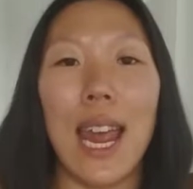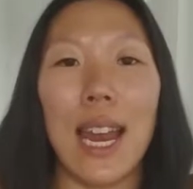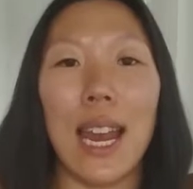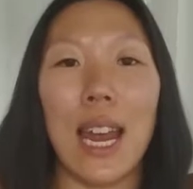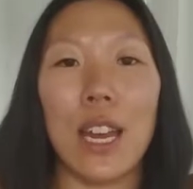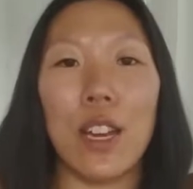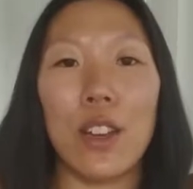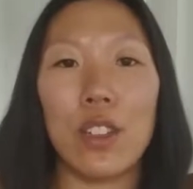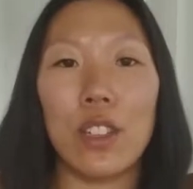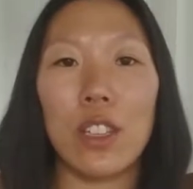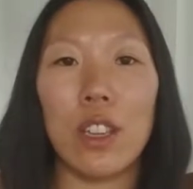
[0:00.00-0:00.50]
I
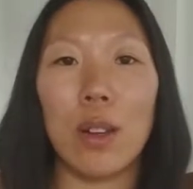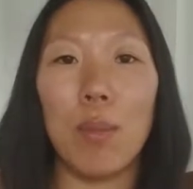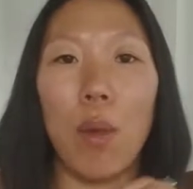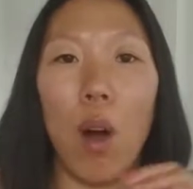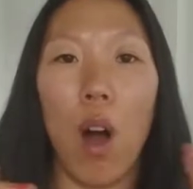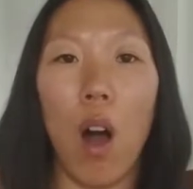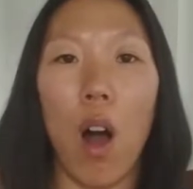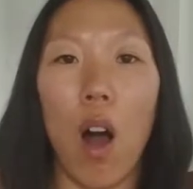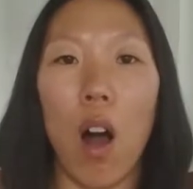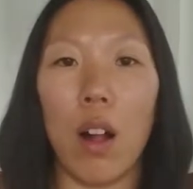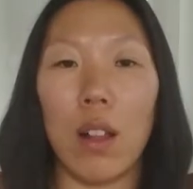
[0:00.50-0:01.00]
use them
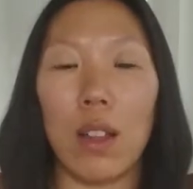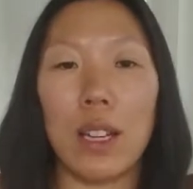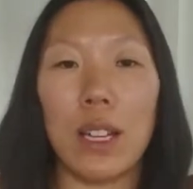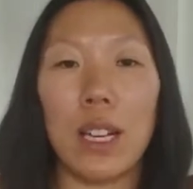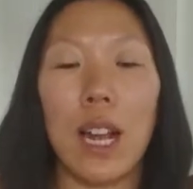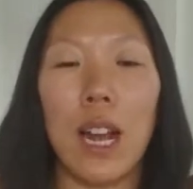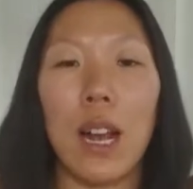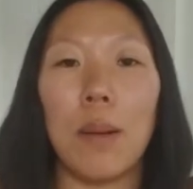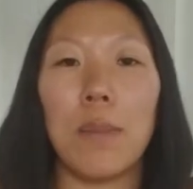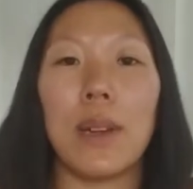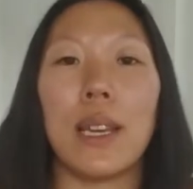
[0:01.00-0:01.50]
all in
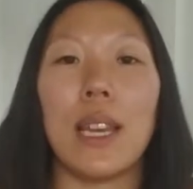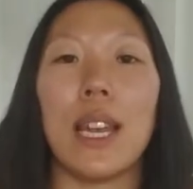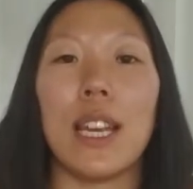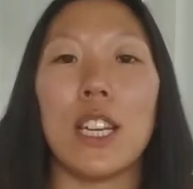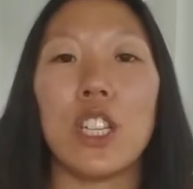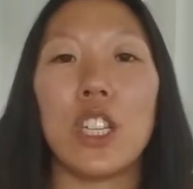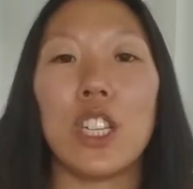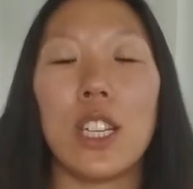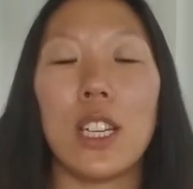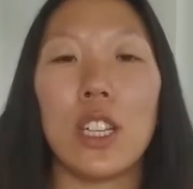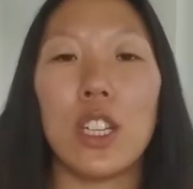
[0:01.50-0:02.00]

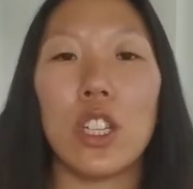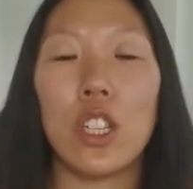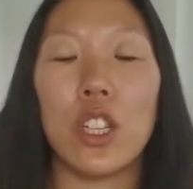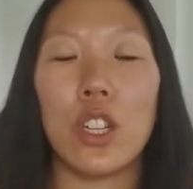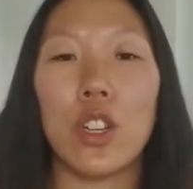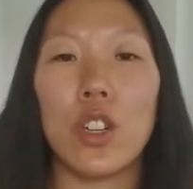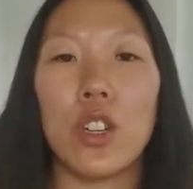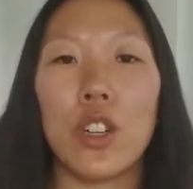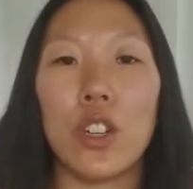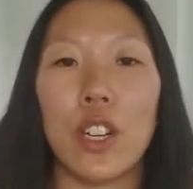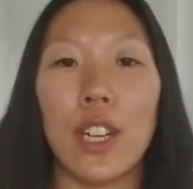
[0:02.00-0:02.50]
combination
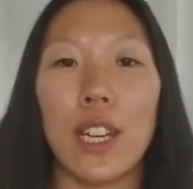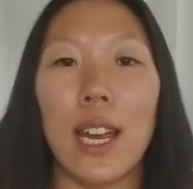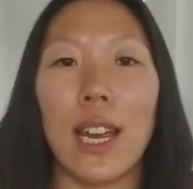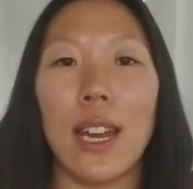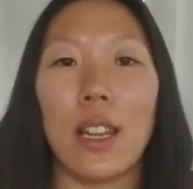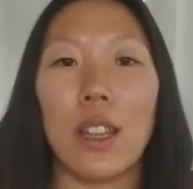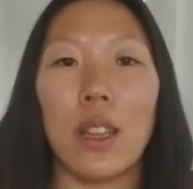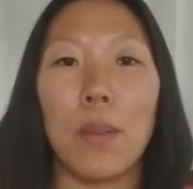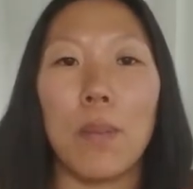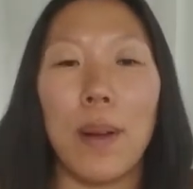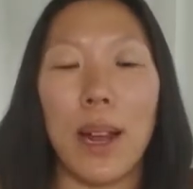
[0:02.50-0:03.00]
to
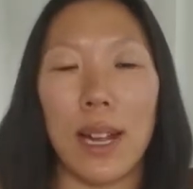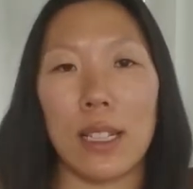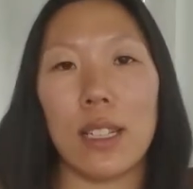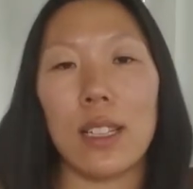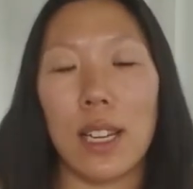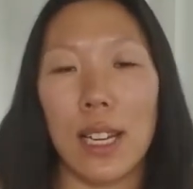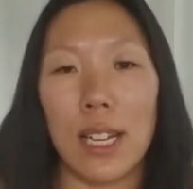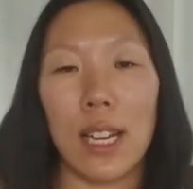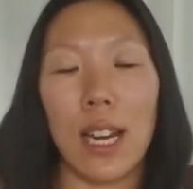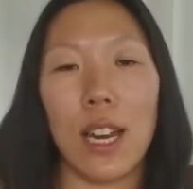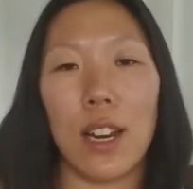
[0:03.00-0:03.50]
create the best
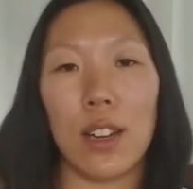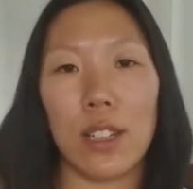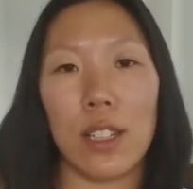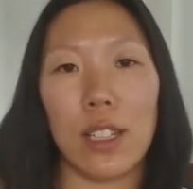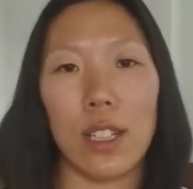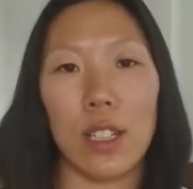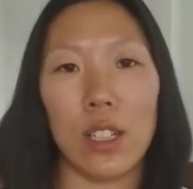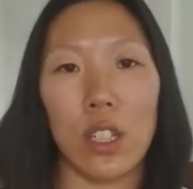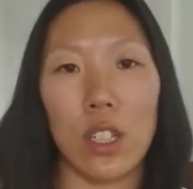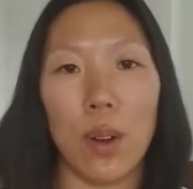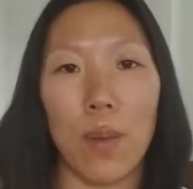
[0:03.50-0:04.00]
skincare
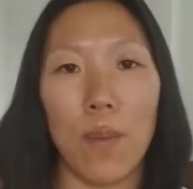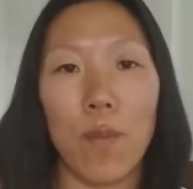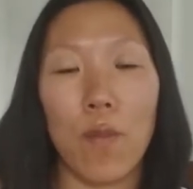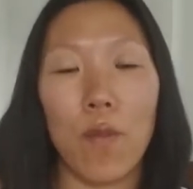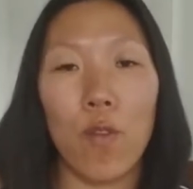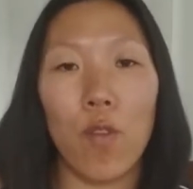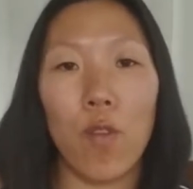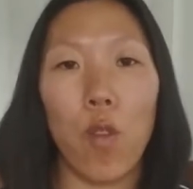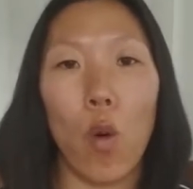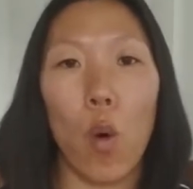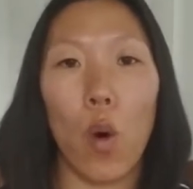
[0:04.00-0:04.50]
system
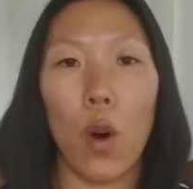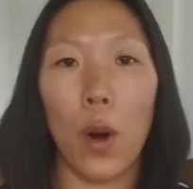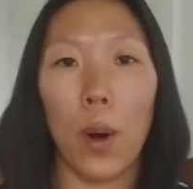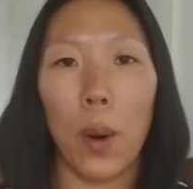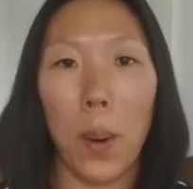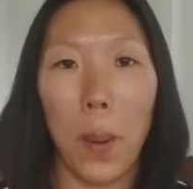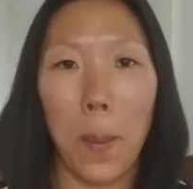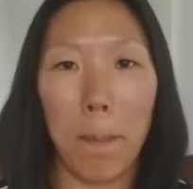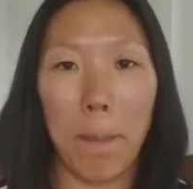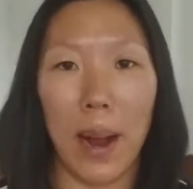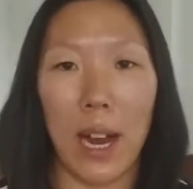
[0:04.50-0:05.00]

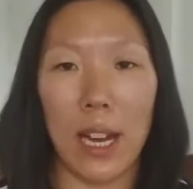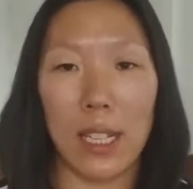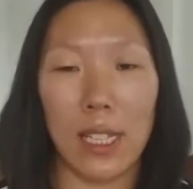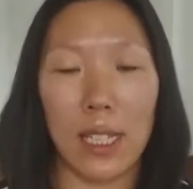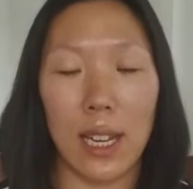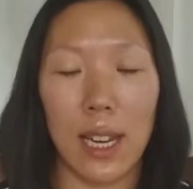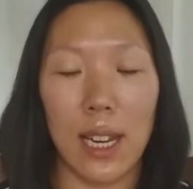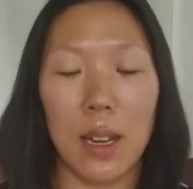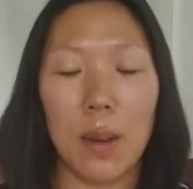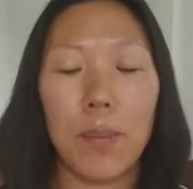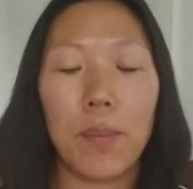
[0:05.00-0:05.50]
for my
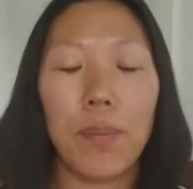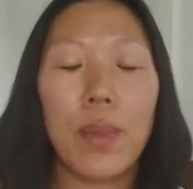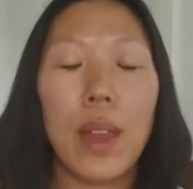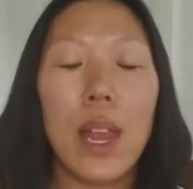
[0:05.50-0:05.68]
skin.